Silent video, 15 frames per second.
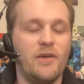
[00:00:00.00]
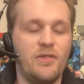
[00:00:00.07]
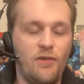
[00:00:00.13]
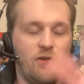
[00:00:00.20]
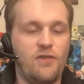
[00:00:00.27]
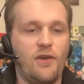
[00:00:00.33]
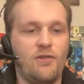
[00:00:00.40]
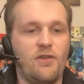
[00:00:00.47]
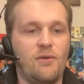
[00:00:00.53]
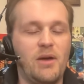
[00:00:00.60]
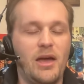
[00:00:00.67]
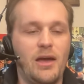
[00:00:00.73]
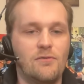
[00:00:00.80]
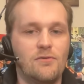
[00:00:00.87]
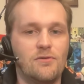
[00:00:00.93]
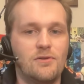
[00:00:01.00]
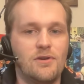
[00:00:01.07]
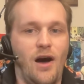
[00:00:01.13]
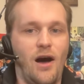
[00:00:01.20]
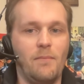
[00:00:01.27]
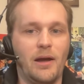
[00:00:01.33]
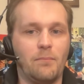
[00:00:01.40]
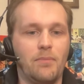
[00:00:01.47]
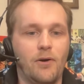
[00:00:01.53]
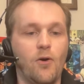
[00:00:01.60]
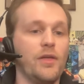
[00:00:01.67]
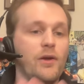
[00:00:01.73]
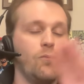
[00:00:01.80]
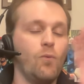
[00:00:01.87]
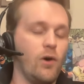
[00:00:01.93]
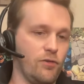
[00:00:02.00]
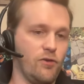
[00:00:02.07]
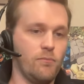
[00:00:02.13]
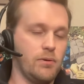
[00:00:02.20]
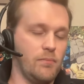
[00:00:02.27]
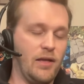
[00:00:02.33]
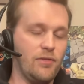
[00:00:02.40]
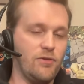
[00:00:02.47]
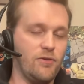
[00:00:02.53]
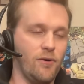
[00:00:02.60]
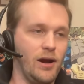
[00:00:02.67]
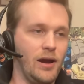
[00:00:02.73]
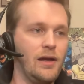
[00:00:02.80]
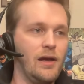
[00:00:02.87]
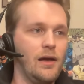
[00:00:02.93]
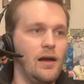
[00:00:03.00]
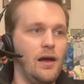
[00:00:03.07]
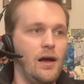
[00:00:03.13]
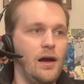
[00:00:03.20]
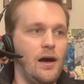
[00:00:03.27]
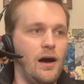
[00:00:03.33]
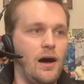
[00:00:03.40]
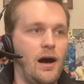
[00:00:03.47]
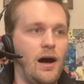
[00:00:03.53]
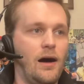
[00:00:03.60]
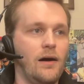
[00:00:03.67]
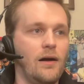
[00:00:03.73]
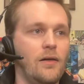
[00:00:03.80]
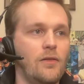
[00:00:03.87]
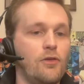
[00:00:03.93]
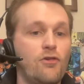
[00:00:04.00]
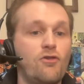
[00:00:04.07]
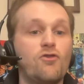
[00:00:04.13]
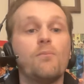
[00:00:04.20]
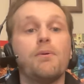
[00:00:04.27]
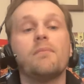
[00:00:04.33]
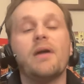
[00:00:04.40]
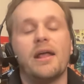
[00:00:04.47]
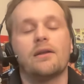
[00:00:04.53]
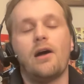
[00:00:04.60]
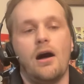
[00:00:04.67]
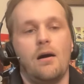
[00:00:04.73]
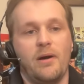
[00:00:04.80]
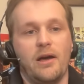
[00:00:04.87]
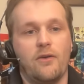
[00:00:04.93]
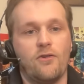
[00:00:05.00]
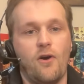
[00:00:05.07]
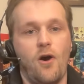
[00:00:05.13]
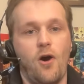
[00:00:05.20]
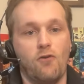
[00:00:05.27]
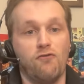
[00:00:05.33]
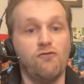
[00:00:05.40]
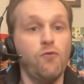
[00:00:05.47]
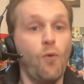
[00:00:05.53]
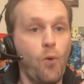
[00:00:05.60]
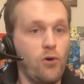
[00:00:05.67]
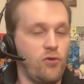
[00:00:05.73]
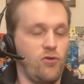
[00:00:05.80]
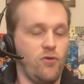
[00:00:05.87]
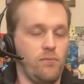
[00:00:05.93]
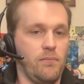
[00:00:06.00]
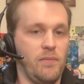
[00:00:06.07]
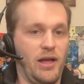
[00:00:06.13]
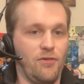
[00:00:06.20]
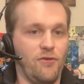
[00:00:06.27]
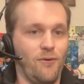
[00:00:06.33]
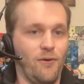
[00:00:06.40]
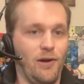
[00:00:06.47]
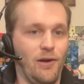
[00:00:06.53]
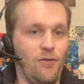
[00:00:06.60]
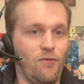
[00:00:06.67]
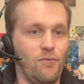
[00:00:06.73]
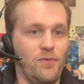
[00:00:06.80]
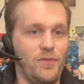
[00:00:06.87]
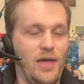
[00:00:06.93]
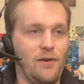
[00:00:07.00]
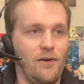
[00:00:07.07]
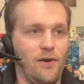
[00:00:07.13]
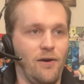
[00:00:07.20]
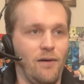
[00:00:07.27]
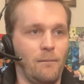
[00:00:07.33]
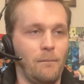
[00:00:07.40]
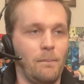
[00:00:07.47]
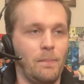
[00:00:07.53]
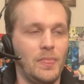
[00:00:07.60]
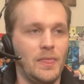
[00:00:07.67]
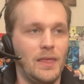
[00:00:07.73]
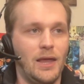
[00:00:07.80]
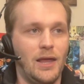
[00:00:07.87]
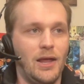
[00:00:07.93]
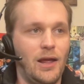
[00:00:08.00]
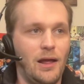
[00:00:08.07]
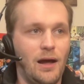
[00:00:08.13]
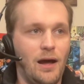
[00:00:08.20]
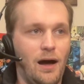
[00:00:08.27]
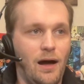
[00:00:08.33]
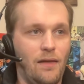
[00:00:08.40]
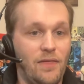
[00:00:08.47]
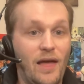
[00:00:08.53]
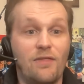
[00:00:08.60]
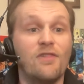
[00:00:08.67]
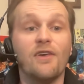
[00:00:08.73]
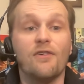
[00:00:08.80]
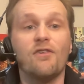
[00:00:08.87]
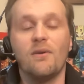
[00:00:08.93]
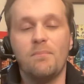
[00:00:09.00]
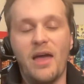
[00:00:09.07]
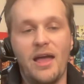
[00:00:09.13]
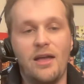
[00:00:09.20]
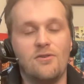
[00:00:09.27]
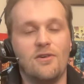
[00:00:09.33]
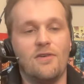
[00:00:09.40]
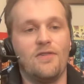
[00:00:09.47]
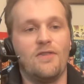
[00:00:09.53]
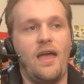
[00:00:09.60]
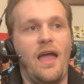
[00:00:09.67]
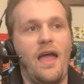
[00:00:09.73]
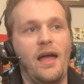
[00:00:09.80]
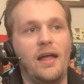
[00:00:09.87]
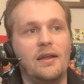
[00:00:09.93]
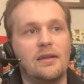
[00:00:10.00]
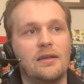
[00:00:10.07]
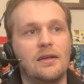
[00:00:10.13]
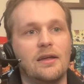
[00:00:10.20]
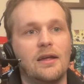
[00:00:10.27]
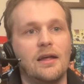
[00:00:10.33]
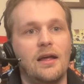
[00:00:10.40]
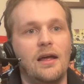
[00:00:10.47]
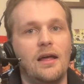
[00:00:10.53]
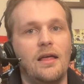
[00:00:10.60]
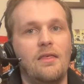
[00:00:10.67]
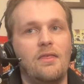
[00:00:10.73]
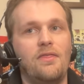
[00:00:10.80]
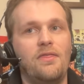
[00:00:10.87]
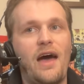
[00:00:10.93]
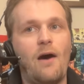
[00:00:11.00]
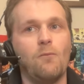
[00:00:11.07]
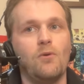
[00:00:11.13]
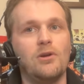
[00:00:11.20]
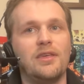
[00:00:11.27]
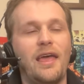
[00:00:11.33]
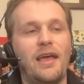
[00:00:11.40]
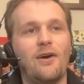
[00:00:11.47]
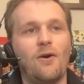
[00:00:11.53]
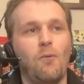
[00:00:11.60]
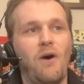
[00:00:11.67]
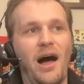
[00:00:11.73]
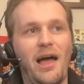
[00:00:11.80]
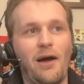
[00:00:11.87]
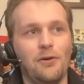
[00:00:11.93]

is a 60 page comic but only one superman story right uh, the superman comics are four superman stories that are uh, that's 60 pages and that would take a while